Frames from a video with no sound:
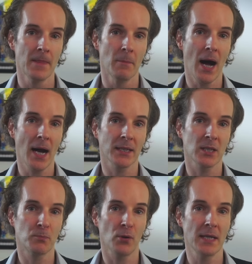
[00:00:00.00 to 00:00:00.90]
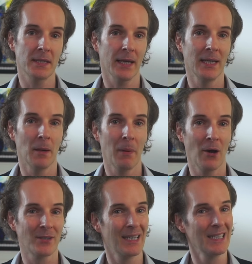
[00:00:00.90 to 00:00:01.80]
The market is pricing in
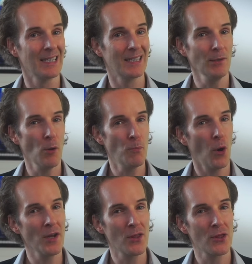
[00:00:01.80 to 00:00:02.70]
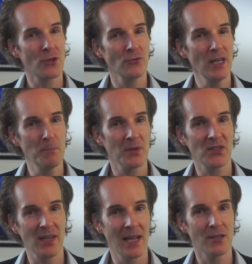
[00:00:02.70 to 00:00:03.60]
about
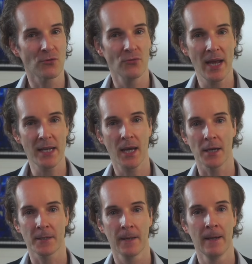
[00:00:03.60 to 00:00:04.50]
0.3% rate cut